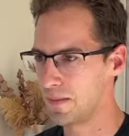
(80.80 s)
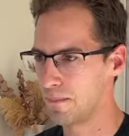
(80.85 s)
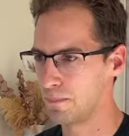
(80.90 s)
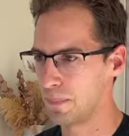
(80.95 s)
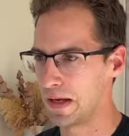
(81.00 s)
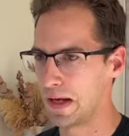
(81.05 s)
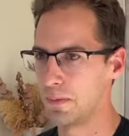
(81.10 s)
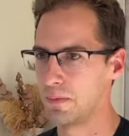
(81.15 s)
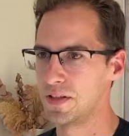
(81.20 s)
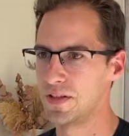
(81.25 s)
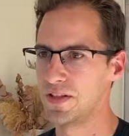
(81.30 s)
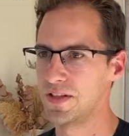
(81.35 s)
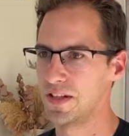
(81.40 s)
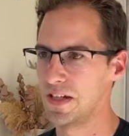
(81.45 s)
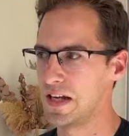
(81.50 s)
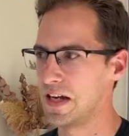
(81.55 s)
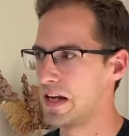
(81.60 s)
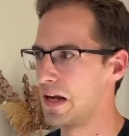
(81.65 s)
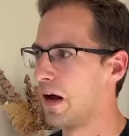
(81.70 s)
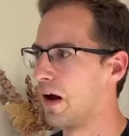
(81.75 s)
being able to
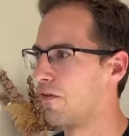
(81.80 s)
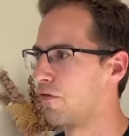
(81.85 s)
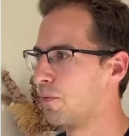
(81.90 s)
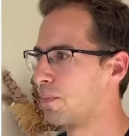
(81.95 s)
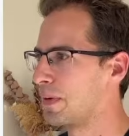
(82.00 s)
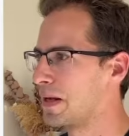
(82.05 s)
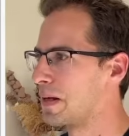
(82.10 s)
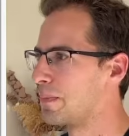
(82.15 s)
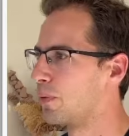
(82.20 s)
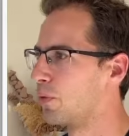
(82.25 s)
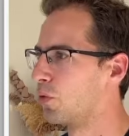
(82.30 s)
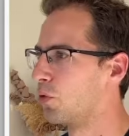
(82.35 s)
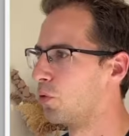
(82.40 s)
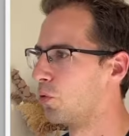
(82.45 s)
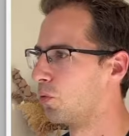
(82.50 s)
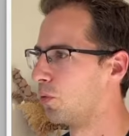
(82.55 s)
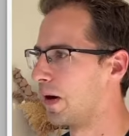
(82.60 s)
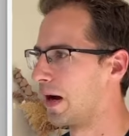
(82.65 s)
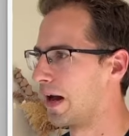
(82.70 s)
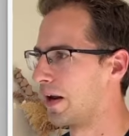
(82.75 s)
see other
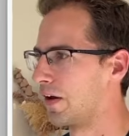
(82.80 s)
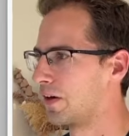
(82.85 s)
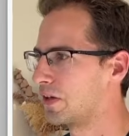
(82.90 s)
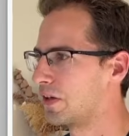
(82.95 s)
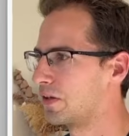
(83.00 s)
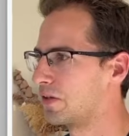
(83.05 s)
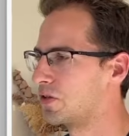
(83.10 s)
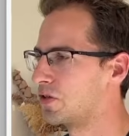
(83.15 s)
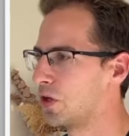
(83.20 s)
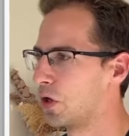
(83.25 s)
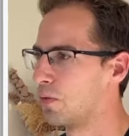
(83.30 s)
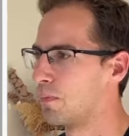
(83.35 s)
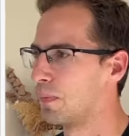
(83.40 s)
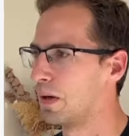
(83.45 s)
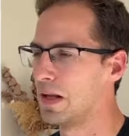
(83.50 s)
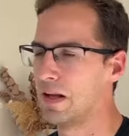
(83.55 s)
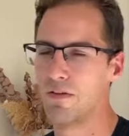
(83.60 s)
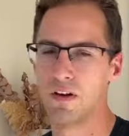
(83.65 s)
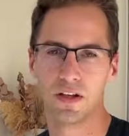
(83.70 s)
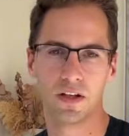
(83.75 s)
people, and I don't
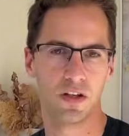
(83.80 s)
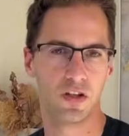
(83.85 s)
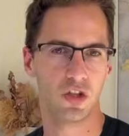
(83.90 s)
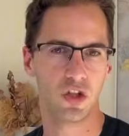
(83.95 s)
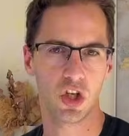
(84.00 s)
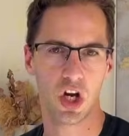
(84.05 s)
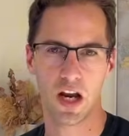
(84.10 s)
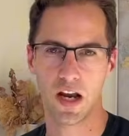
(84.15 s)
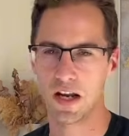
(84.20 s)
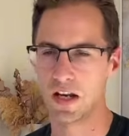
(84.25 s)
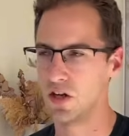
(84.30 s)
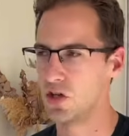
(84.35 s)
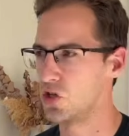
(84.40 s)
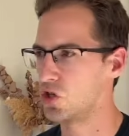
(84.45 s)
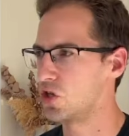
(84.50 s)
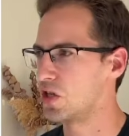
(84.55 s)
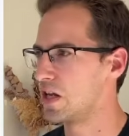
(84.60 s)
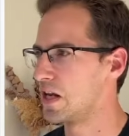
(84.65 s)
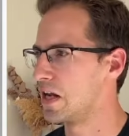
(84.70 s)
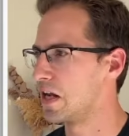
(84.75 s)
believe I could
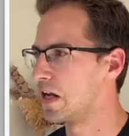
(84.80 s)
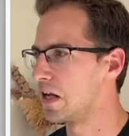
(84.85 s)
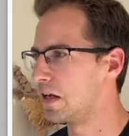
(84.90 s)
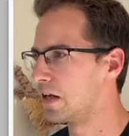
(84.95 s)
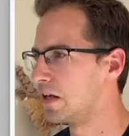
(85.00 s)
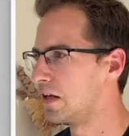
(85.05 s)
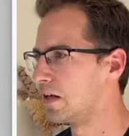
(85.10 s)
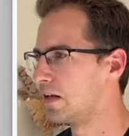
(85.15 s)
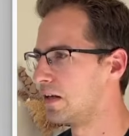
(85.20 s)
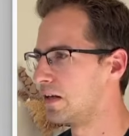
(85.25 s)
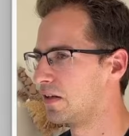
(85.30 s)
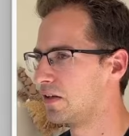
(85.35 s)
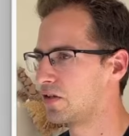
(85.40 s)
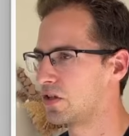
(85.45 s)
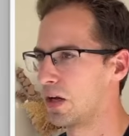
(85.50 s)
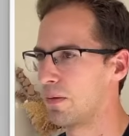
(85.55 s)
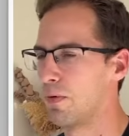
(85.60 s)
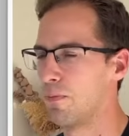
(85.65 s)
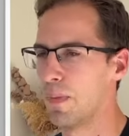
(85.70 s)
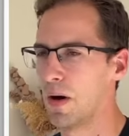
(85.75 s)
change the
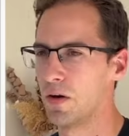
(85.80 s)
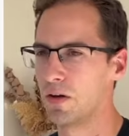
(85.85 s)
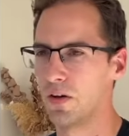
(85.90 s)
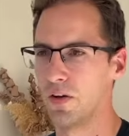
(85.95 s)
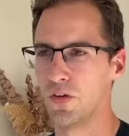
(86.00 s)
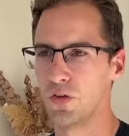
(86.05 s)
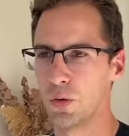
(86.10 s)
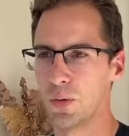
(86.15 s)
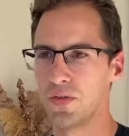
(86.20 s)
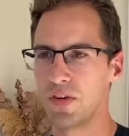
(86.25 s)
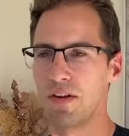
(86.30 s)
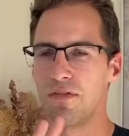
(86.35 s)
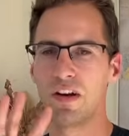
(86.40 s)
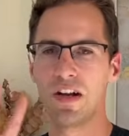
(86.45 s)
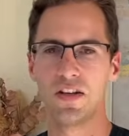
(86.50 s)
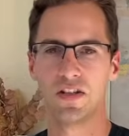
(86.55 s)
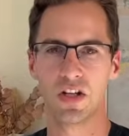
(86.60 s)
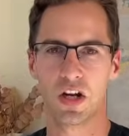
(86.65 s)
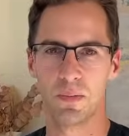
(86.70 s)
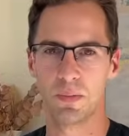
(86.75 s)
type of markers. So it's definitely
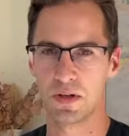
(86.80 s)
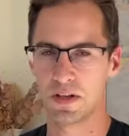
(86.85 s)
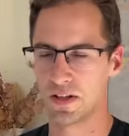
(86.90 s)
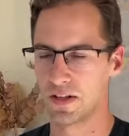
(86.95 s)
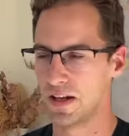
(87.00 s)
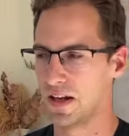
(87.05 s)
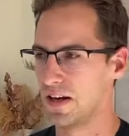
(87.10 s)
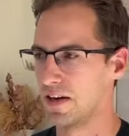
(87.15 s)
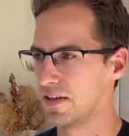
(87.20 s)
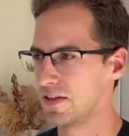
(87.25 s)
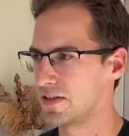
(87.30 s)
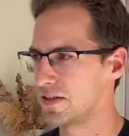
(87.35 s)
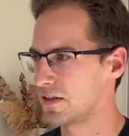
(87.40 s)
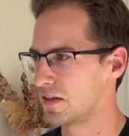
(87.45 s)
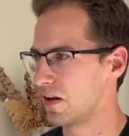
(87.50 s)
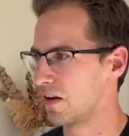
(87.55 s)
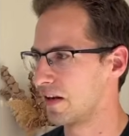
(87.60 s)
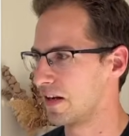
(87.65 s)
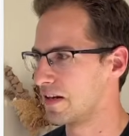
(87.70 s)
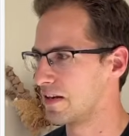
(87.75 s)
interpreted it in a
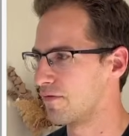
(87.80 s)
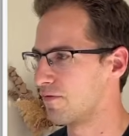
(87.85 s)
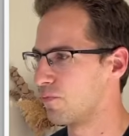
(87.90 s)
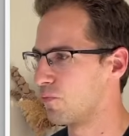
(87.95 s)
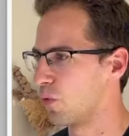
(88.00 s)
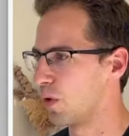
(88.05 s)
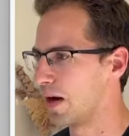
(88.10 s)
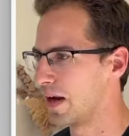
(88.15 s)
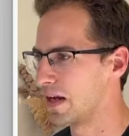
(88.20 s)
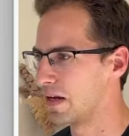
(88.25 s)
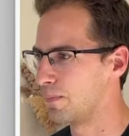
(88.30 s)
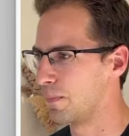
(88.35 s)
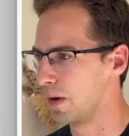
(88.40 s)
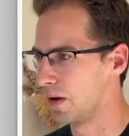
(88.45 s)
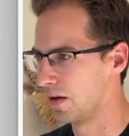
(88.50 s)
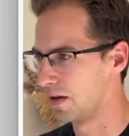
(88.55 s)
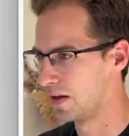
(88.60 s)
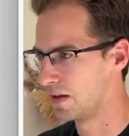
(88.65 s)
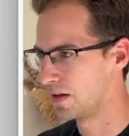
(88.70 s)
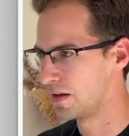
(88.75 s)
slightly different way,
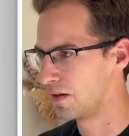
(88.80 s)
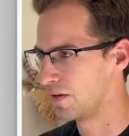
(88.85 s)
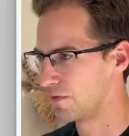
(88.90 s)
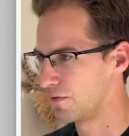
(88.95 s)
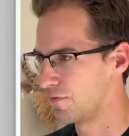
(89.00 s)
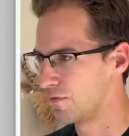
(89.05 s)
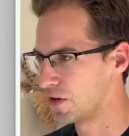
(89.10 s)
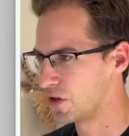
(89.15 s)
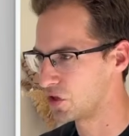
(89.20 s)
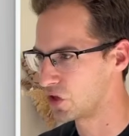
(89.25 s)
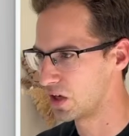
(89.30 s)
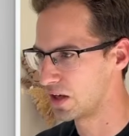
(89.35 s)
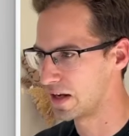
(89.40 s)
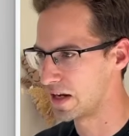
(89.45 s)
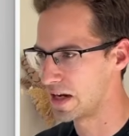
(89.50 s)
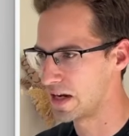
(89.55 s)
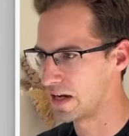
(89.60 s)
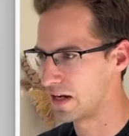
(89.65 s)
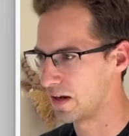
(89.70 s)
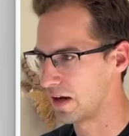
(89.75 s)
but
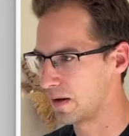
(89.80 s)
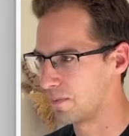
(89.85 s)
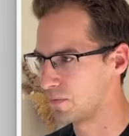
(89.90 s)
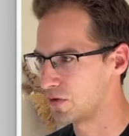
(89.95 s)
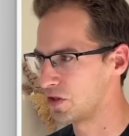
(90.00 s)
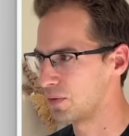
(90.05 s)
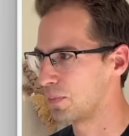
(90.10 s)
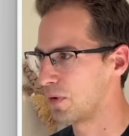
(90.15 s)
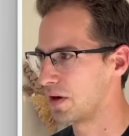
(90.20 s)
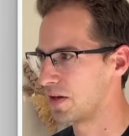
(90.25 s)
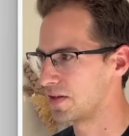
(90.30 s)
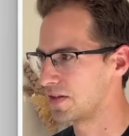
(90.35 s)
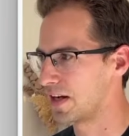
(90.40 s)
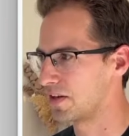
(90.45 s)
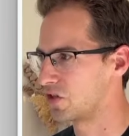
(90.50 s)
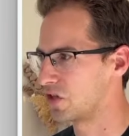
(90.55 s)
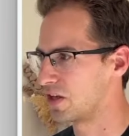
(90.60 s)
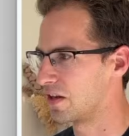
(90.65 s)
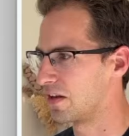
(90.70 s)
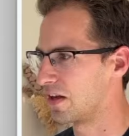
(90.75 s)
visually I'm surprised
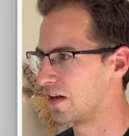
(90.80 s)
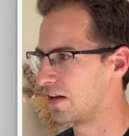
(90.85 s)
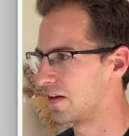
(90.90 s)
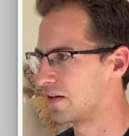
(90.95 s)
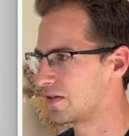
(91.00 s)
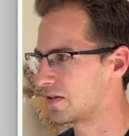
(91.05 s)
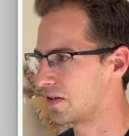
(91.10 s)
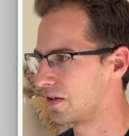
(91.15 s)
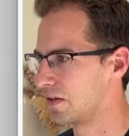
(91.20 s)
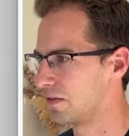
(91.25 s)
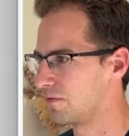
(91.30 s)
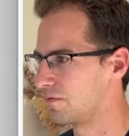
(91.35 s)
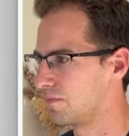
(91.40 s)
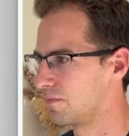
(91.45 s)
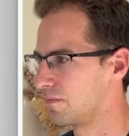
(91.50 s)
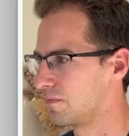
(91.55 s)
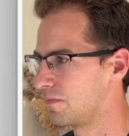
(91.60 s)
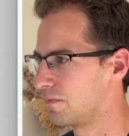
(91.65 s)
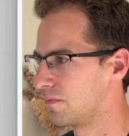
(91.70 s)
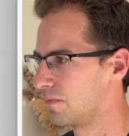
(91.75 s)
actually that it's kind of
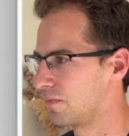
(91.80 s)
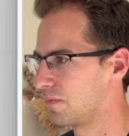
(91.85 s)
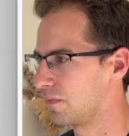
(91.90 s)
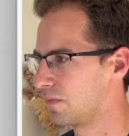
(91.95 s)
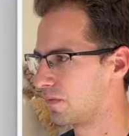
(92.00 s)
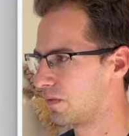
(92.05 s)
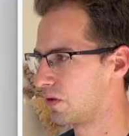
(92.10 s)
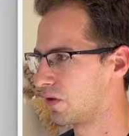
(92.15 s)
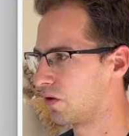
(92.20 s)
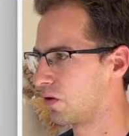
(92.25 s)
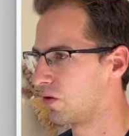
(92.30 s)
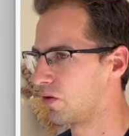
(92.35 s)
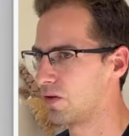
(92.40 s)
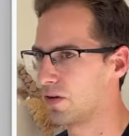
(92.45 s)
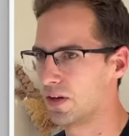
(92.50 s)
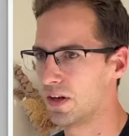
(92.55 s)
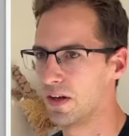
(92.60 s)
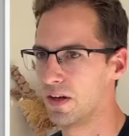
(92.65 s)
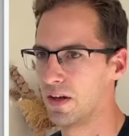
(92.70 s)
not